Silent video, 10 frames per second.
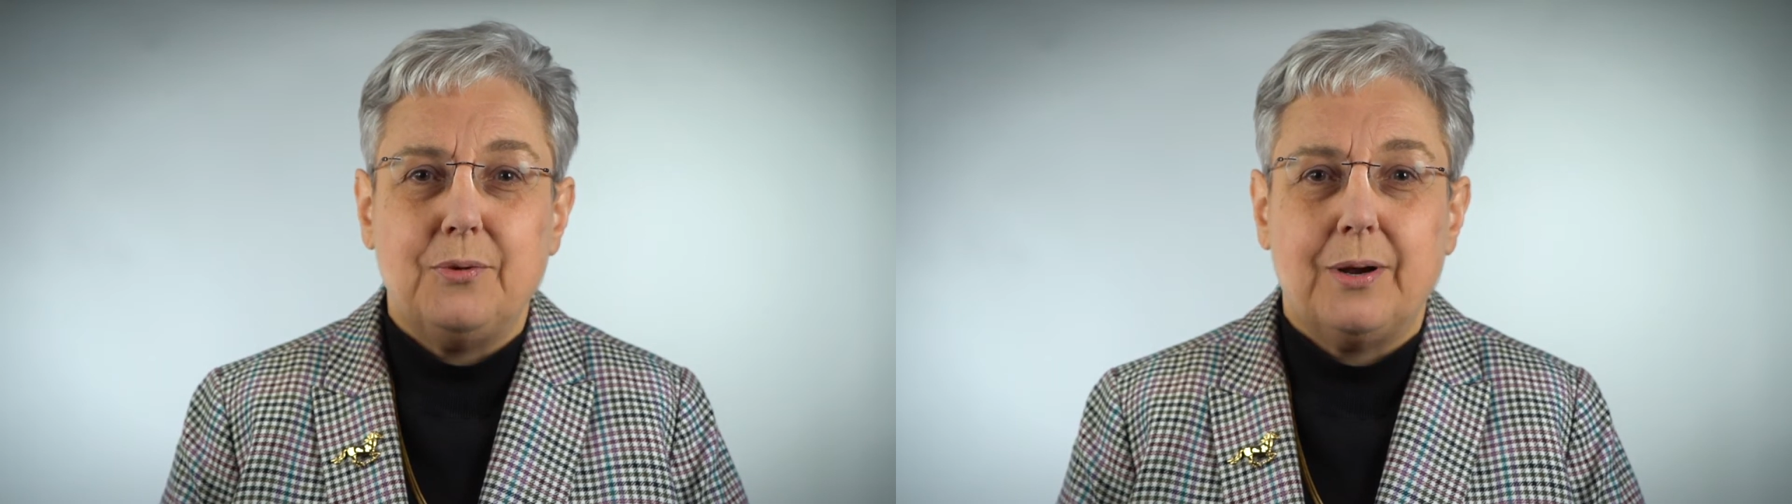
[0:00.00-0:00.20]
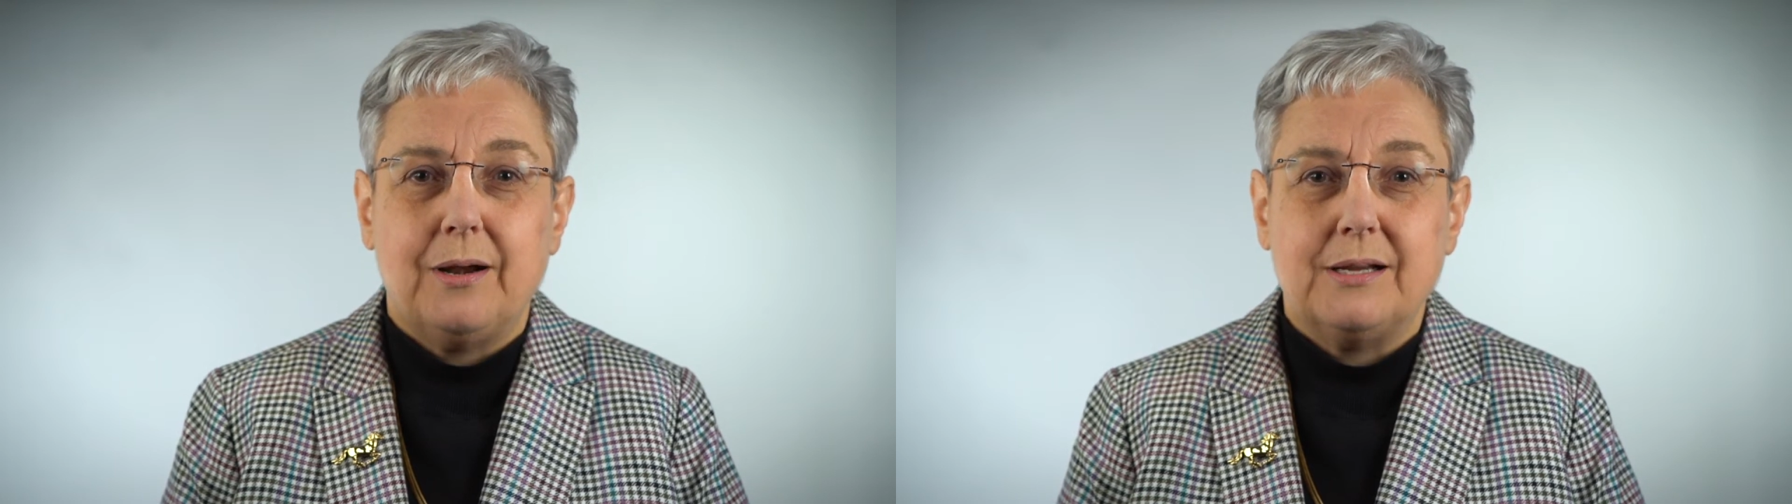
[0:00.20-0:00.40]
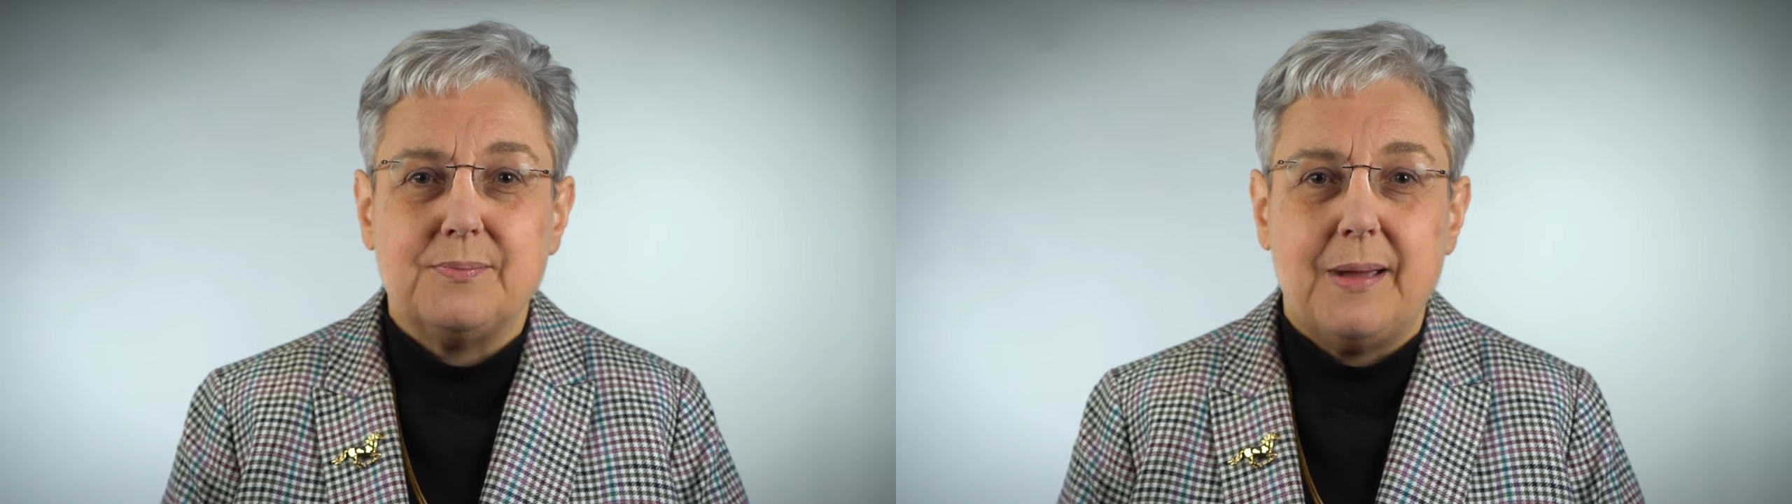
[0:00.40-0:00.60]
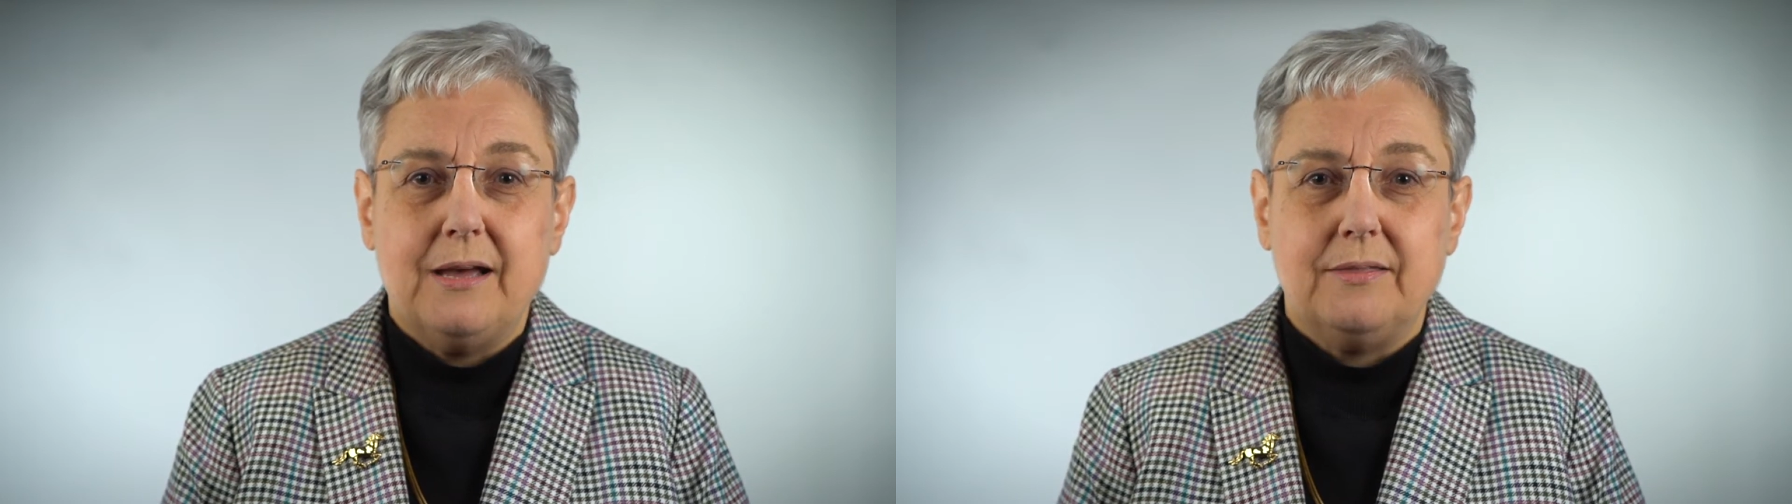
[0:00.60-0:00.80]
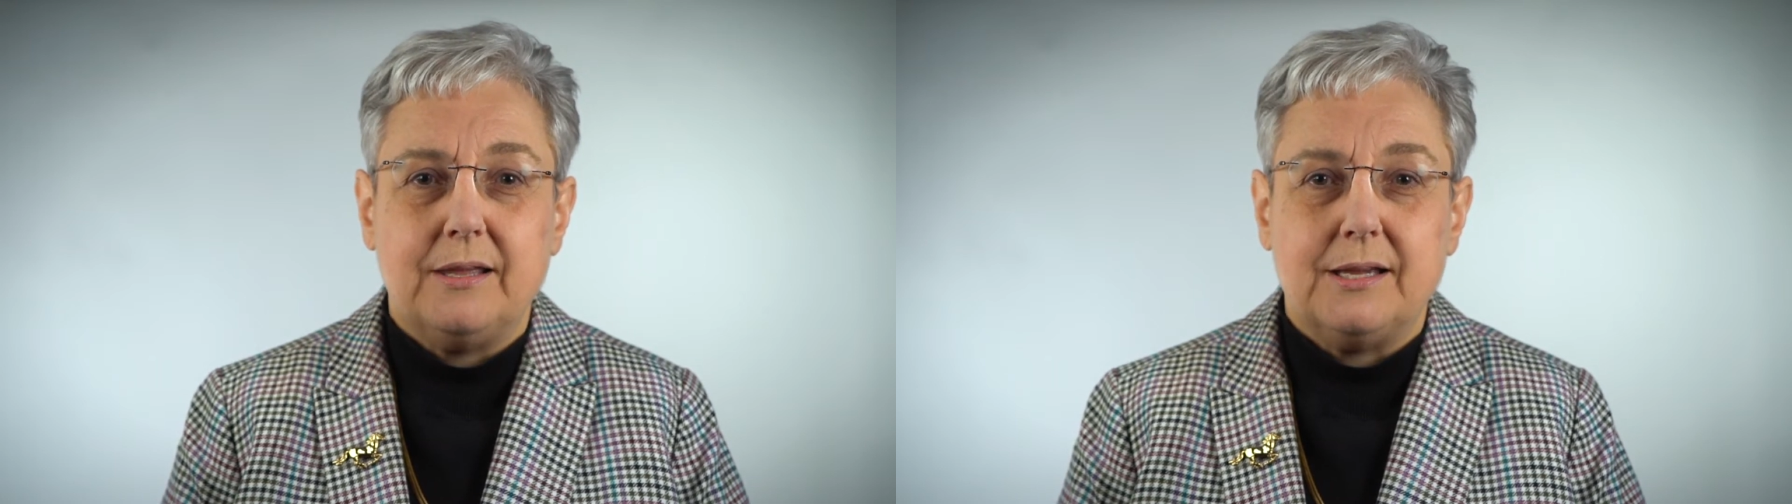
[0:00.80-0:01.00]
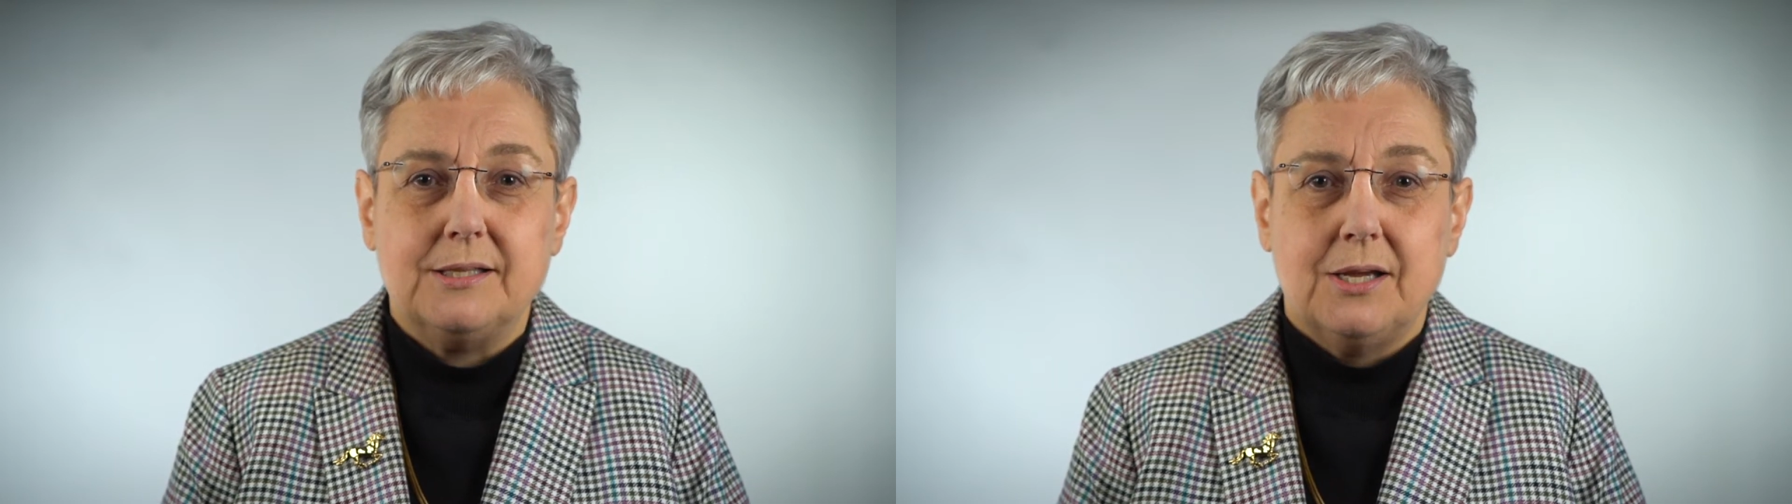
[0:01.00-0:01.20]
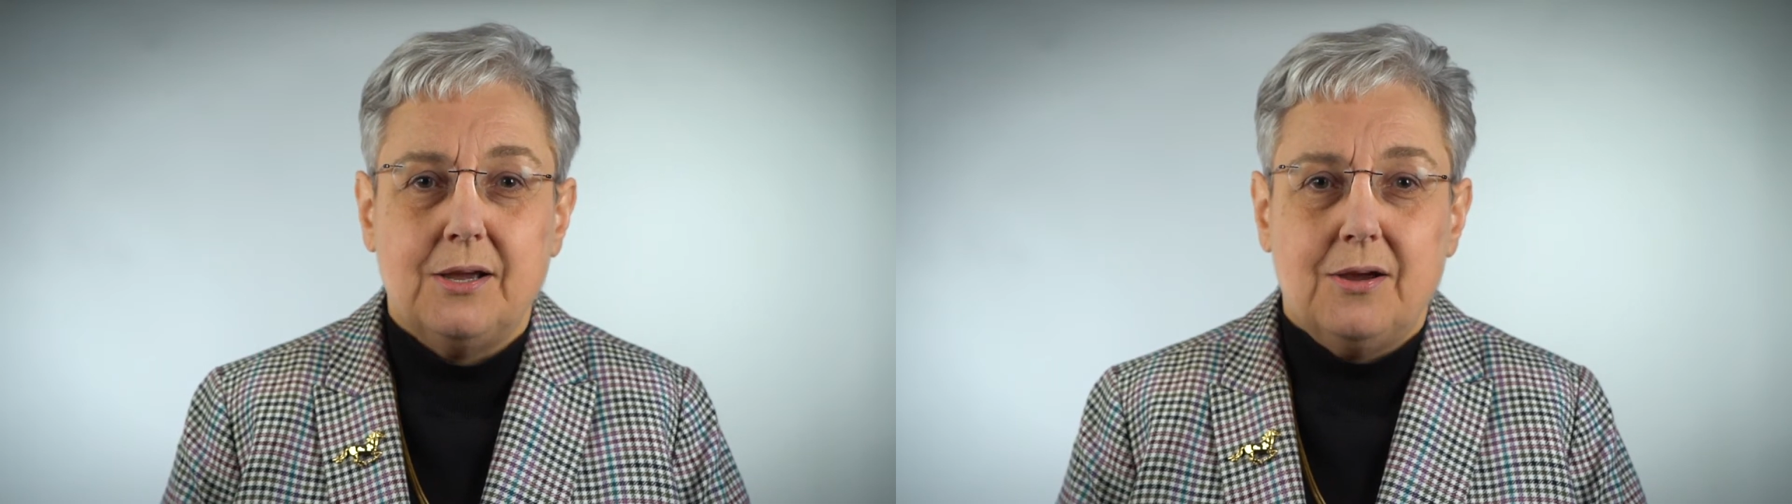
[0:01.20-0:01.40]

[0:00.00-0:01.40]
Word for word: where his mouth is,